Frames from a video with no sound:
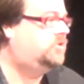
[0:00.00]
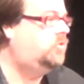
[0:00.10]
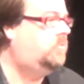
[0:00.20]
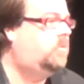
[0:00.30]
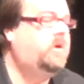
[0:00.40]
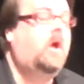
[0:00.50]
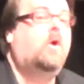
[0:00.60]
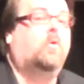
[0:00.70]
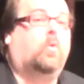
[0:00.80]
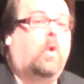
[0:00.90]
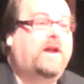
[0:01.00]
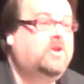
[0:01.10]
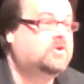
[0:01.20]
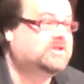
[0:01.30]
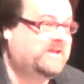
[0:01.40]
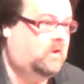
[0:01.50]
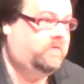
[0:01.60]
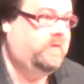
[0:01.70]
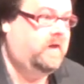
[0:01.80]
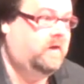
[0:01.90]
school board, run
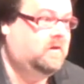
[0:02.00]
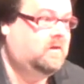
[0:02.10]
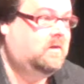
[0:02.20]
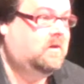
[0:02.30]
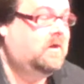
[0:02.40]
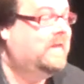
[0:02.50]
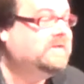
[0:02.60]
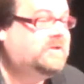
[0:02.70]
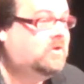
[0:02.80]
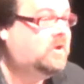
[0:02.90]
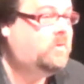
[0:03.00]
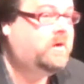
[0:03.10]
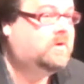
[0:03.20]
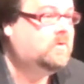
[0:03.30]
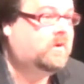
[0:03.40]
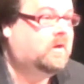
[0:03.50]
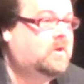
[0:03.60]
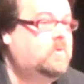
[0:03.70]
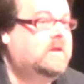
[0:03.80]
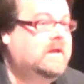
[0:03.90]
yourself then. That's the only way to do it.
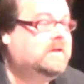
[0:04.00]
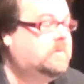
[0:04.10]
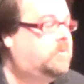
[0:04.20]
You need to